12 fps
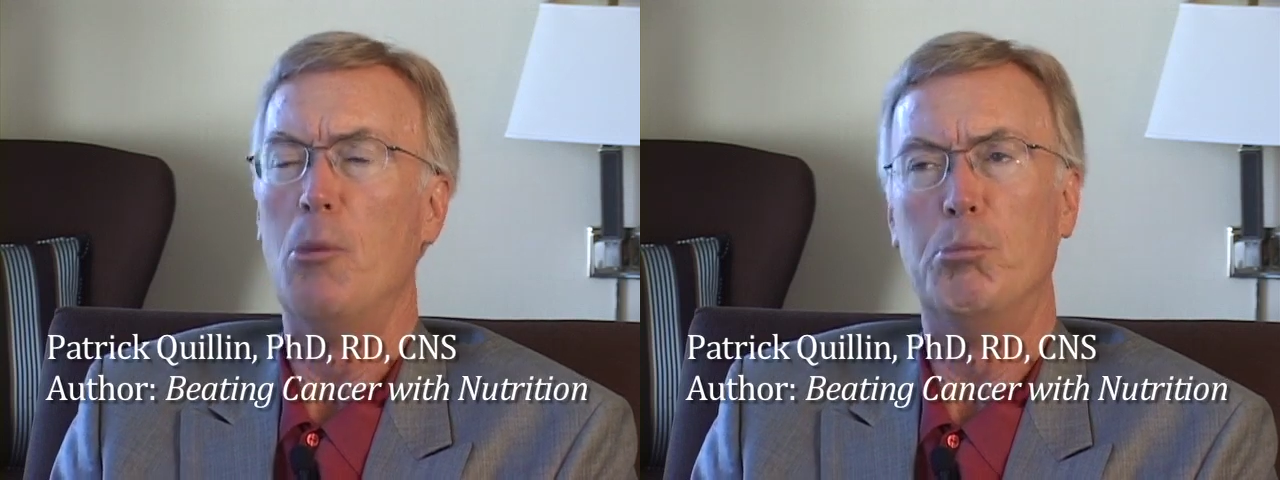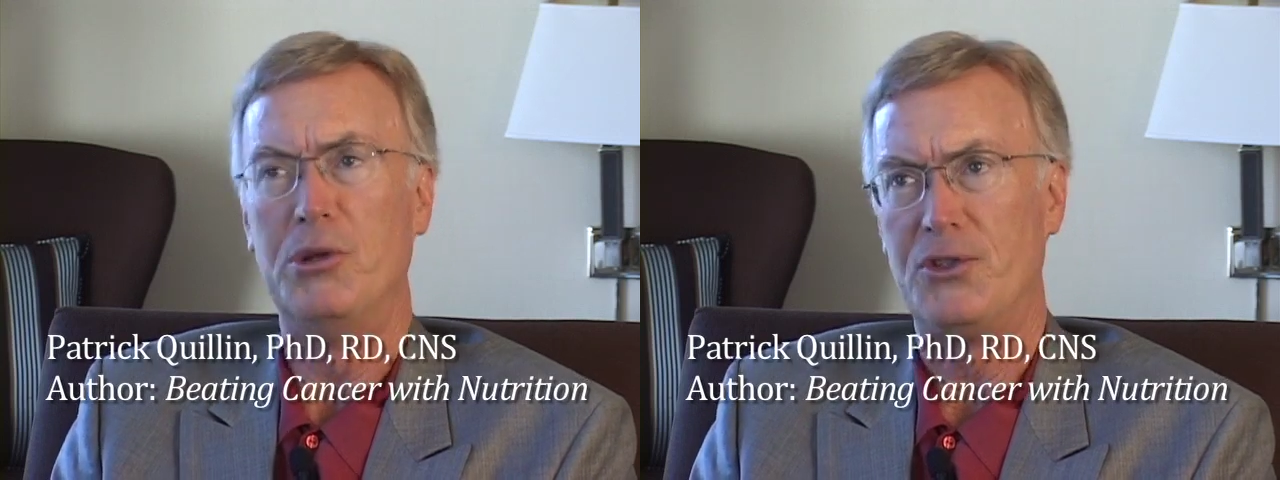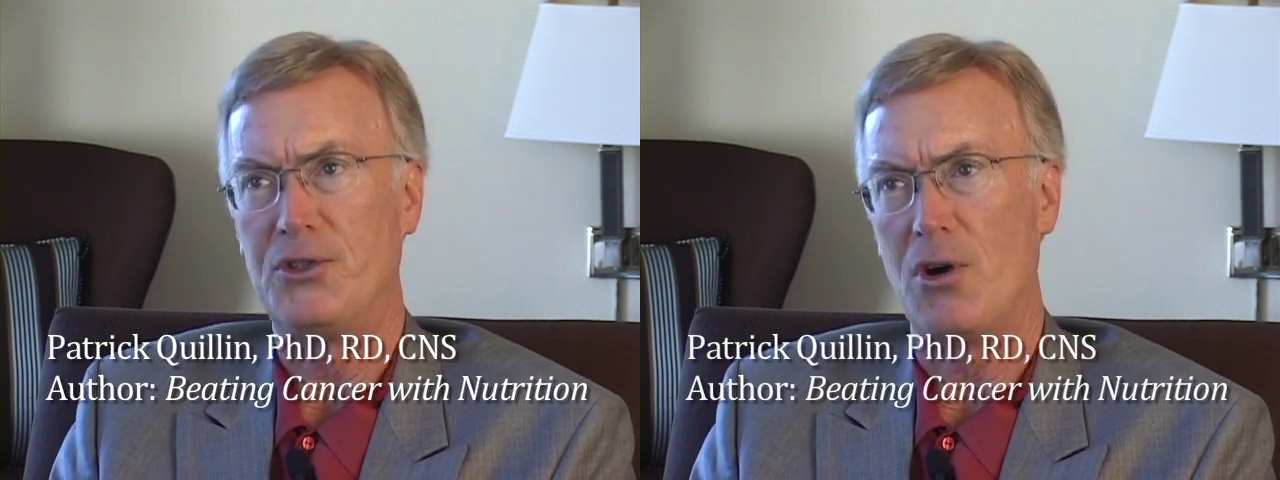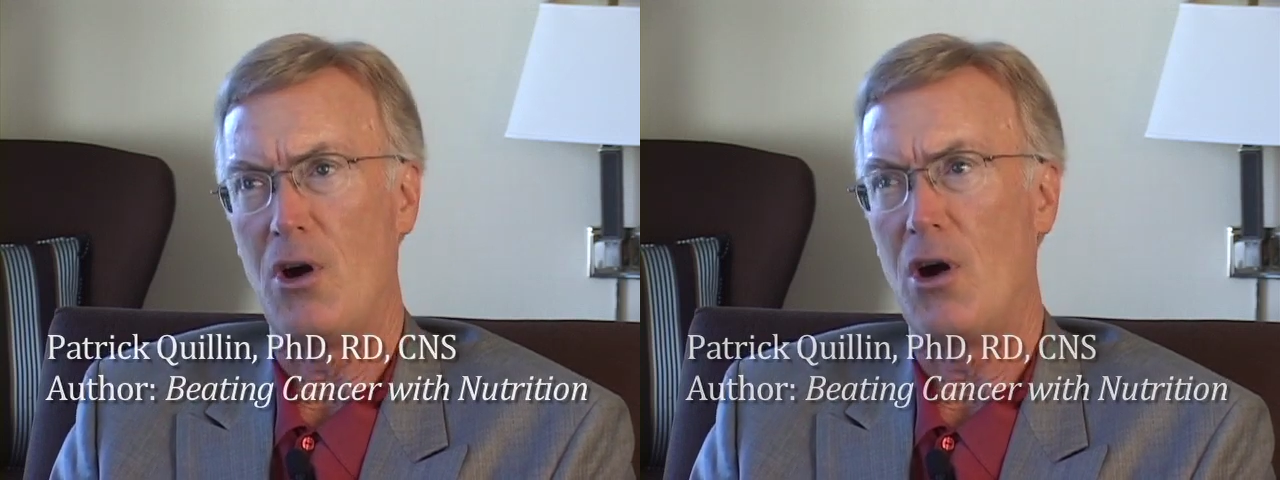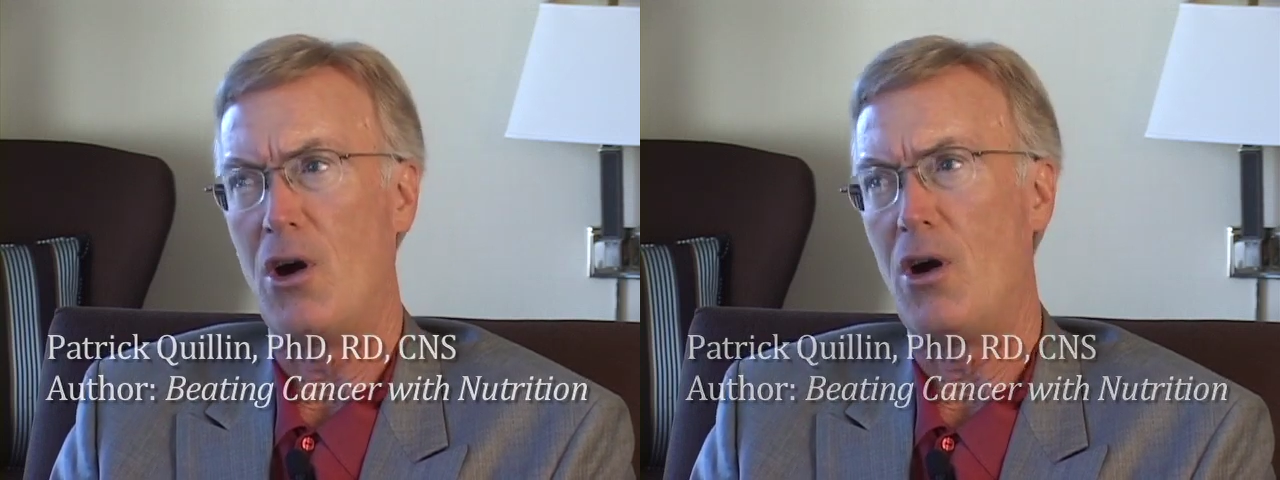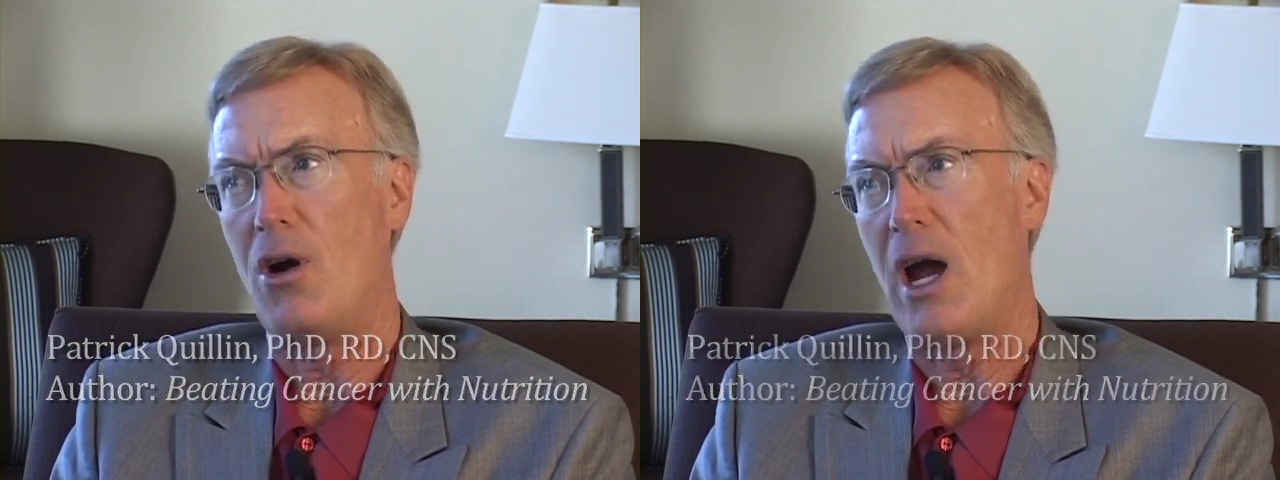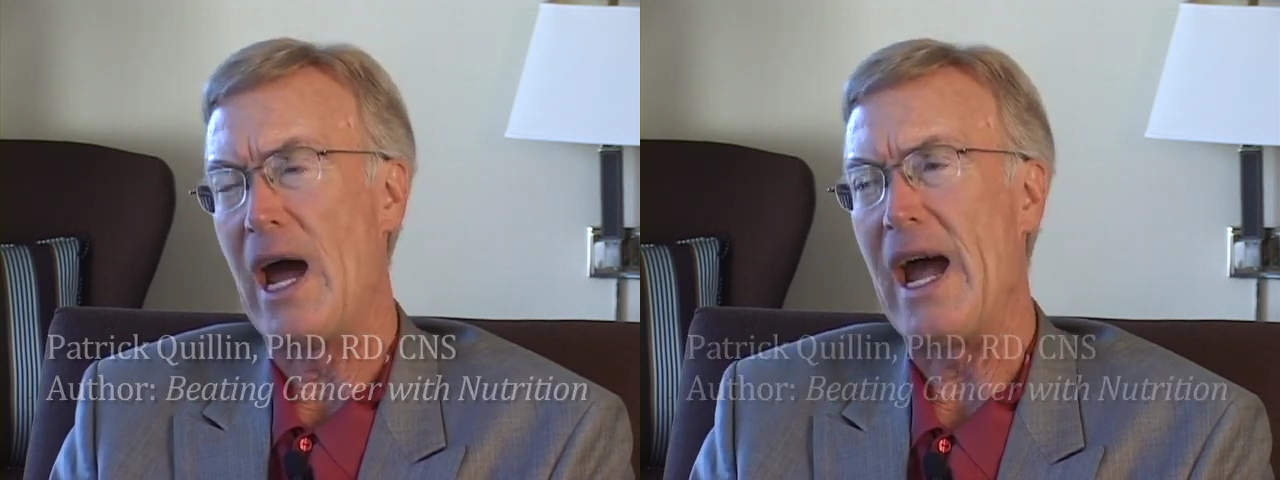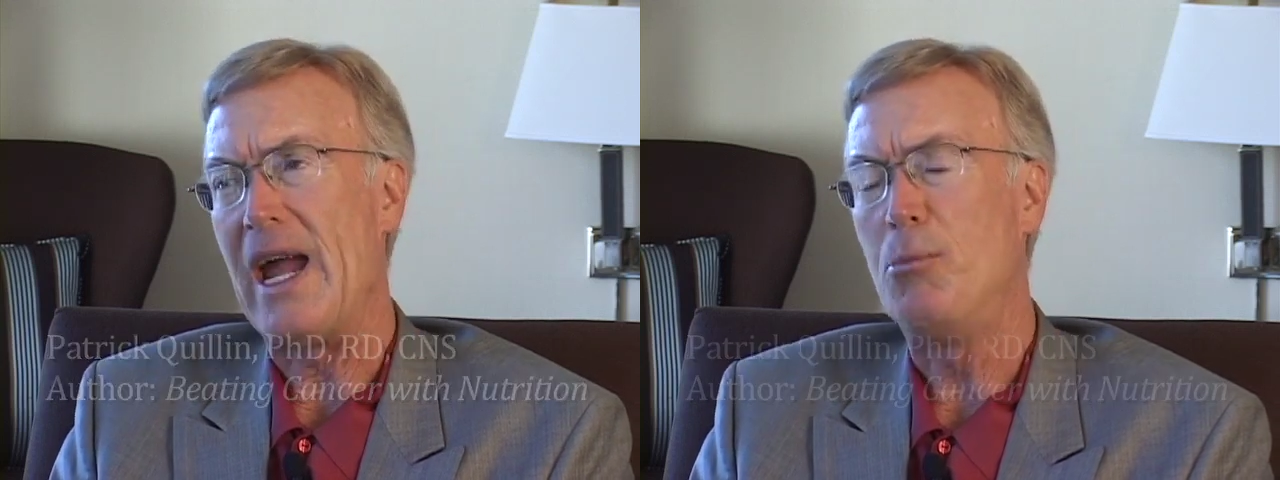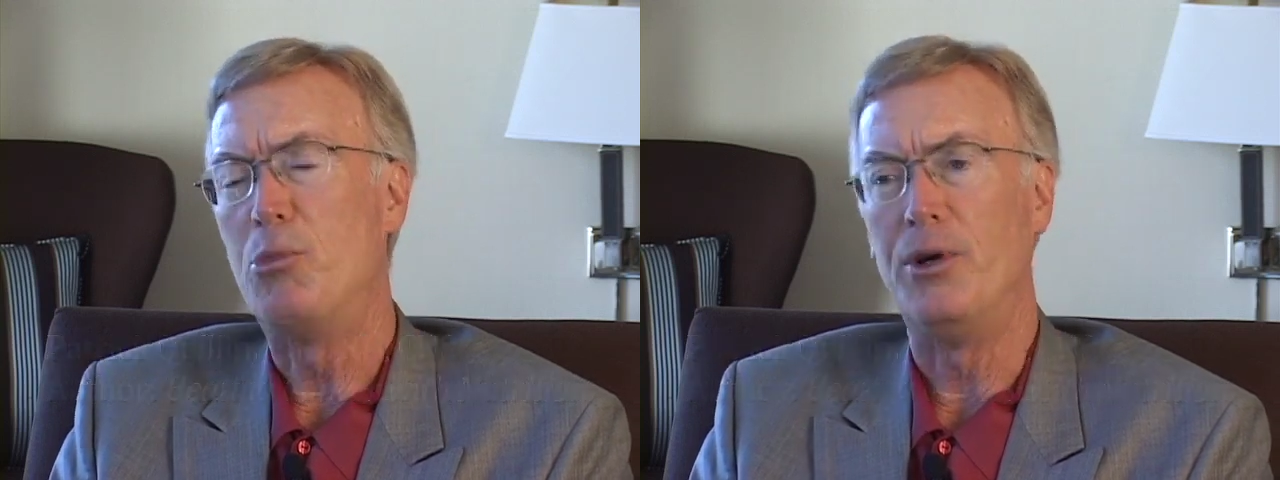bizarre
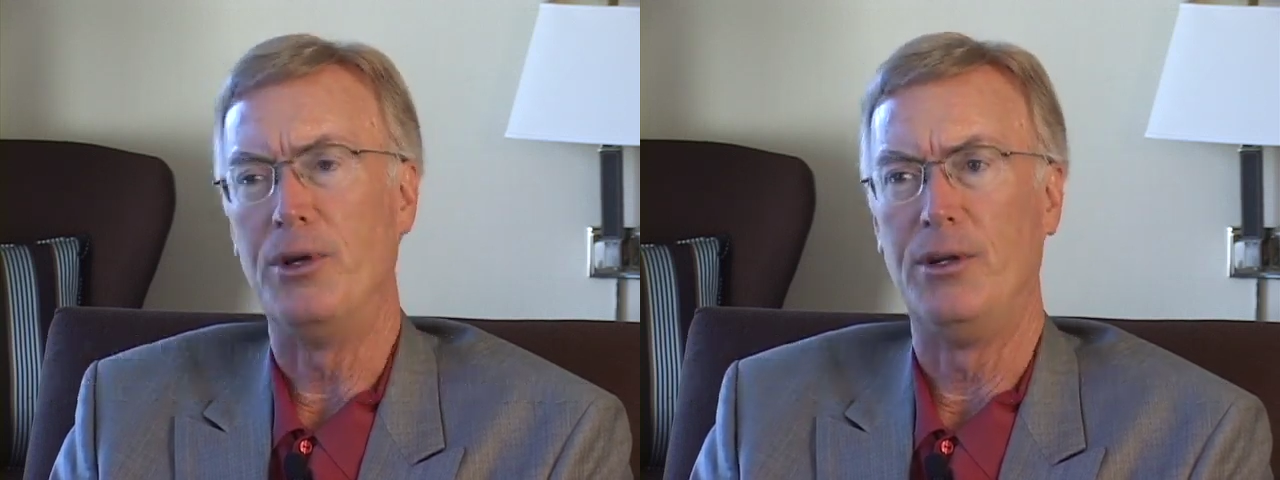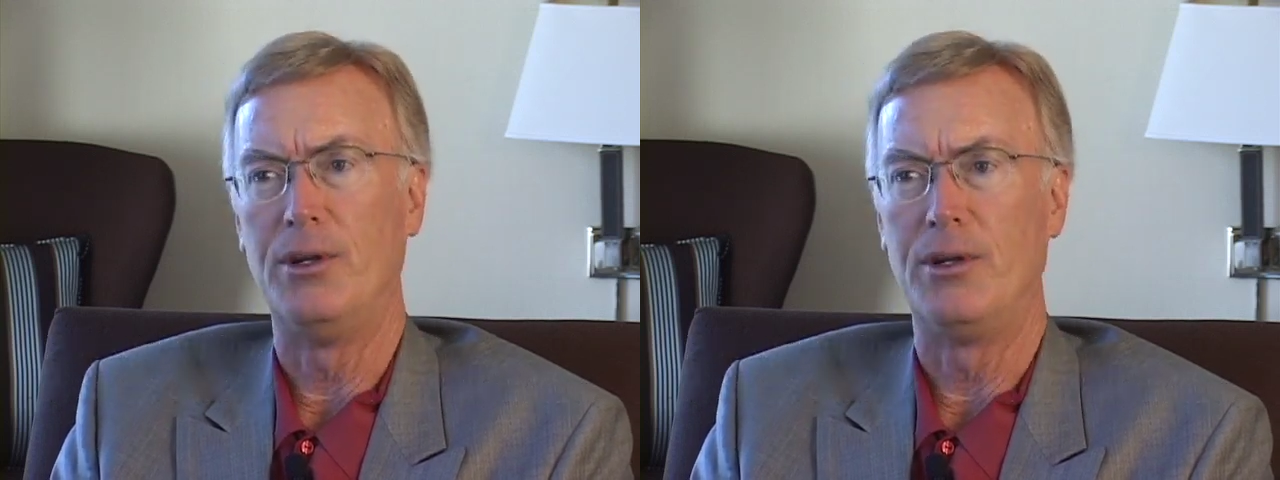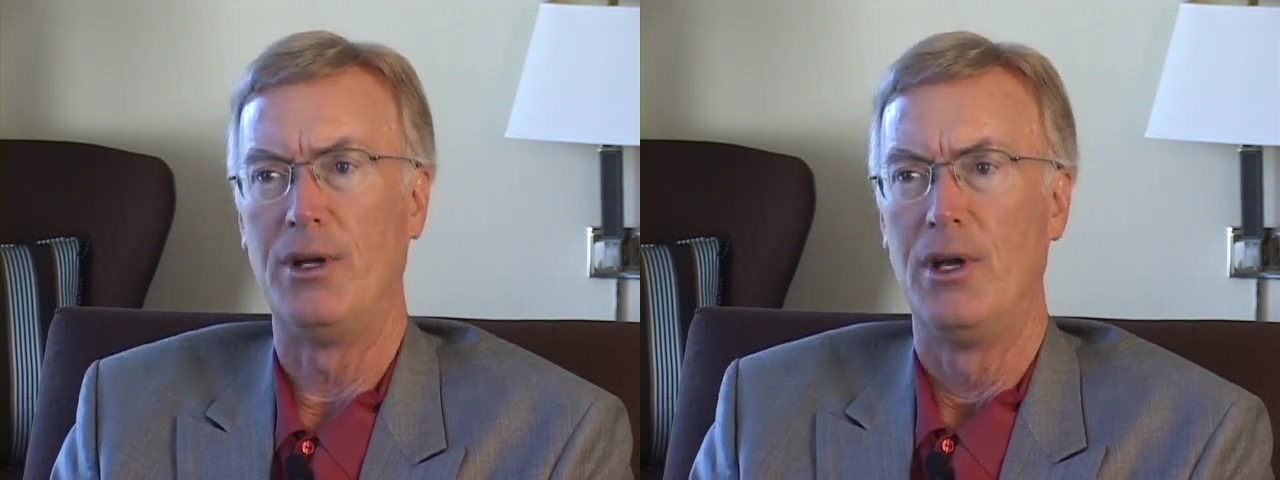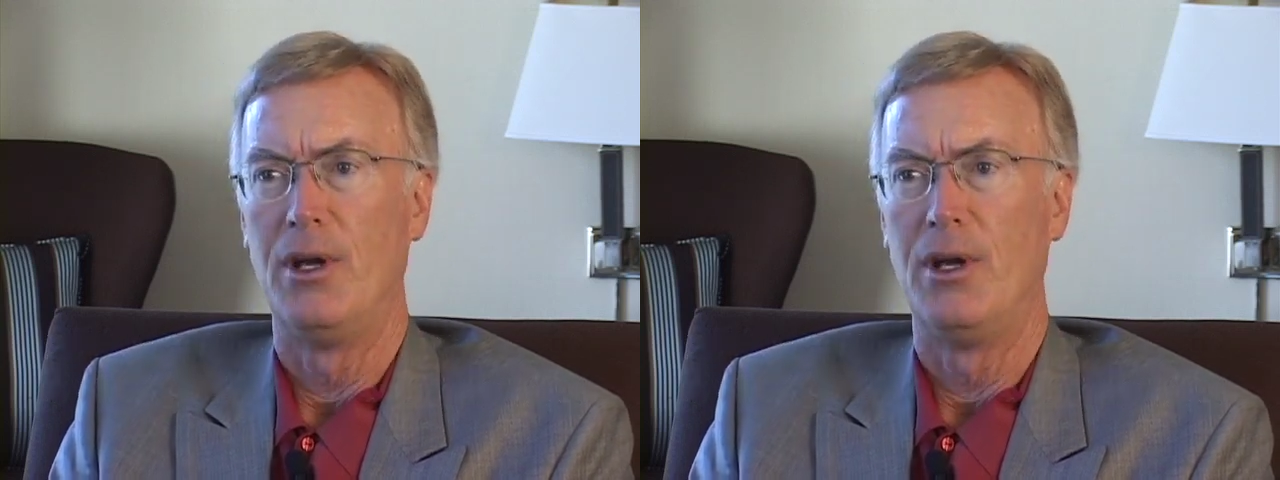hybrid,